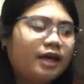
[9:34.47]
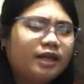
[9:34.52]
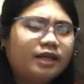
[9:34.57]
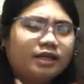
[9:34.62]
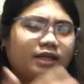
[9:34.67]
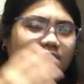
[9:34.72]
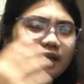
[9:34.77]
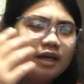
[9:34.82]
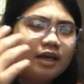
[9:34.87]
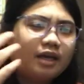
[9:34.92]

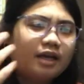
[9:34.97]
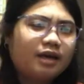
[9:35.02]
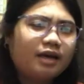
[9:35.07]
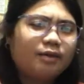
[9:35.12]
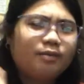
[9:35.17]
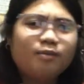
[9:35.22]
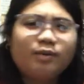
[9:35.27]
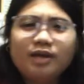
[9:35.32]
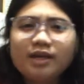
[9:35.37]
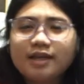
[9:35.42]
And
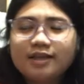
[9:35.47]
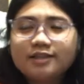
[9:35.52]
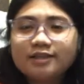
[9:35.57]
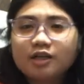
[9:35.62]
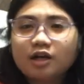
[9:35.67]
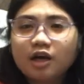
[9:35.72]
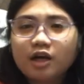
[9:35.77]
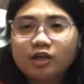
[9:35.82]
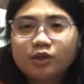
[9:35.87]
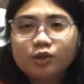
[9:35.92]
me as
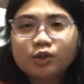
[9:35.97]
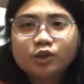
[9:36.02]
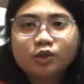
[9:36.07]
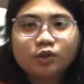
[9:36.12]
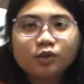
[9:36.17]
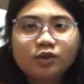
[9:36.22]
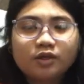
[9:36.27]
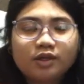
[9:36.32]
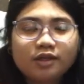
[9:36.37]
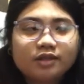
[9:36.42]
a college
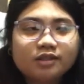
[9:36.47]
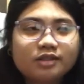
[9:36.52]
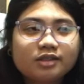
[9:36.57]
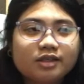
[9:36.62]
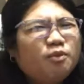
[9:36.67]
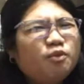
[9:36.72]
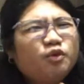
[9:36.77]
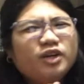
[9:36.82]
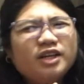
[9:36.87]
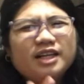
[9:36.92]
student,
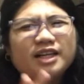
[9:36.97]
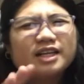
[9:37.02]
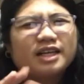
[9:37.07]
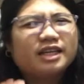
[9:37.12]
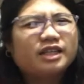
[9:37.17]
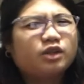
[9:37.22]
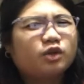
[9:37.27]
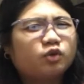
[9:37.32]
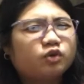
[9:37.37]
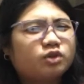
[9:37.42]
I really
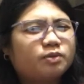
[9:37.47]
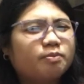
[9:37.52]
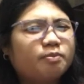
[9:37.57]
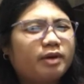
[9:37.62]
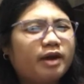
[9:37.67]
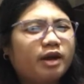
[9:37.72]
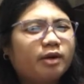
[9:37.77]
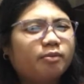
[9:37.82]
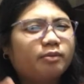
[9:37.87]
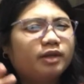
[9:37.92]
like those
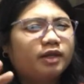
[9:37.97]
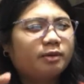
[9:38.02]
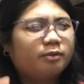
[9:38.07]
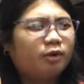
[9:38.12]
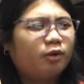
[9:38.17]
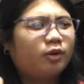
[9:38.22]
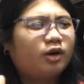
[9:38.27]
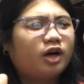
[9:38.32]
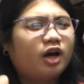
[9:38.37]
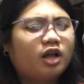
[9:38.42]
bare
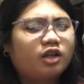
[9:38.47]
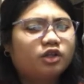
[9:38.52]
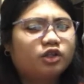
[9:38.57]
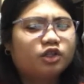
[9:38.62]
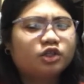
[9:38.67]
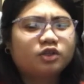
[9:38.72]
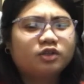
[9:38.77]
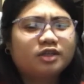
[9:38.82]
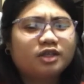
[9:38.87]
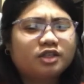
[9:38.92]
minimum college
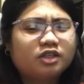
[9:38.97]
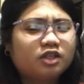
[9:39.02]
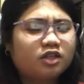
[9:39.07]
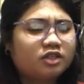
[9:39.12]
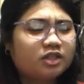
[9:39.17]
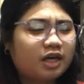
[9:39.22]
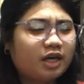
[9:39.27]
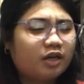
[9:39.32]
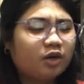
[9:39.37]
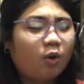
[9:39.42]
students,
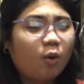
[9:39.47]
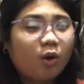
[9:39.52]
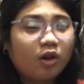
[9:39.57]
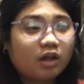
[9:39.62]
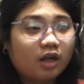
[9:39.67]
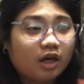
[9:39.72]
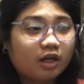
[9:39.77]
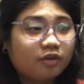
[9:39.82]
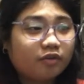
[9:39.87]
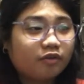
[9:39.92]
because I know a
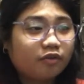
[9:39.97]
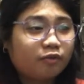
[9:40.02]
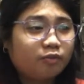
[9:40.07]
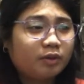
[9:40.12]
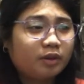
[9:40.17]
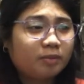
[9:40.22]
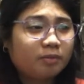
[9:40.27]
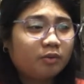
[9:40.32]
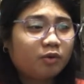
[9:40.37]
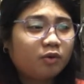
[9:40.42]
lot of
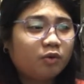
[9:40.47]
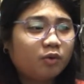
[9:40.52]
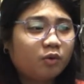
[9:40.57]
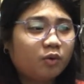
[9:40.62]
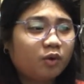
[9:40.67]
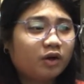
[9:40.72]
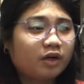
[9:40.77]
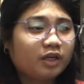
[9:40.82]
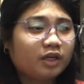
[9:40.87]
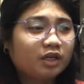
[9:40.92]
people
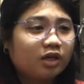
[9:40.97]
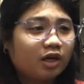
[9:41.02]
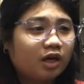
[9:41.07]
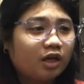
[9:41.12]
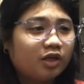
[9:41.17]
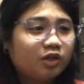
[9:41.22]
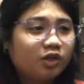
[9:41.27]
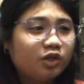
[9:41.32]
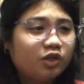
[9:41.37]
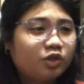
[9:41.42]
who are in
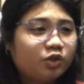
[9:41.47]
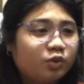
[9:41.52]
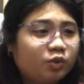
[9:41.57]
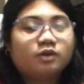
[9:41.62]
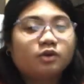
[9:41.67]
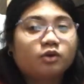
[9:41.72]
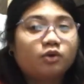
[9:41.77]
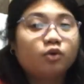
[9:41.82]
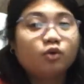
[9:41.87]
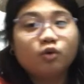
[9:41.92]
college
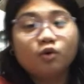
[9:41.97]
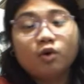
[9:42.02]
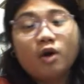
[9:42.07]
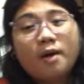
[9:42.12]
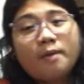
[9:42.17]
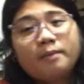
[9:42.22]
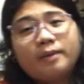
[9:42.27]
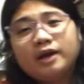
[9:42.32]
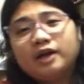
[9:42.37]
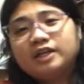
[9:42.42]
who
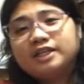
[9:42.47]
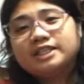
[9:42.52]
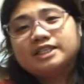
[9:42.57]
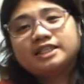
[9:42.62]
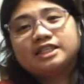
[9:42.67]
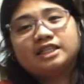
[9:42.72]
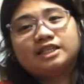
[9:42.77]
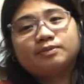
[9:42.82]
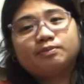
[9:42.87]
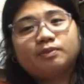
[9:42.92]
barely
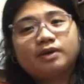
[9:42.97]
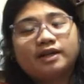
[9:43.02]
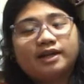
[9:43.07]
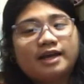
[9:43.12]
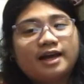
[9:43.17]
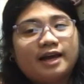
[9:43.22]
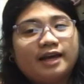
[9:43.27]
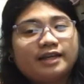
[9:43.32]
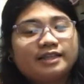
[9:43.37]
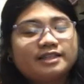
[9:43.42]
sleep at
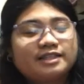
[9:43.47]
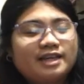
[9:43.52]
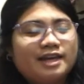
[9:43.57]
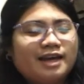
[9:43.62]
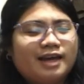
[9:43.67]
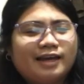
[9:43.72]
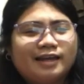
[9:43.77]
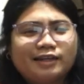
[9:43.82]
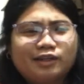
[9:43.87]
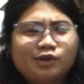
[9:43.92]
night
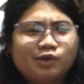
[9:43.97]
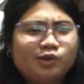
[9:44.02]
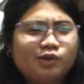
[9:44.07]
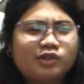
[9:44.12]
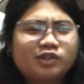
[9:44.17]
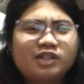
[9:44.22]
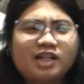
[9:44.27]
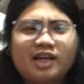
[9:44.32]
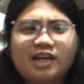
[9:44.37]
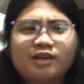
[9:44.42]
and
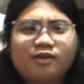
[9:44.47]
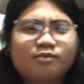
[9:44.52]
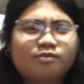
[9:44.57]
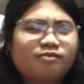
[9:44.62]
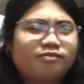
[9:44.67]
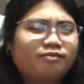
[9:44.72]
who's like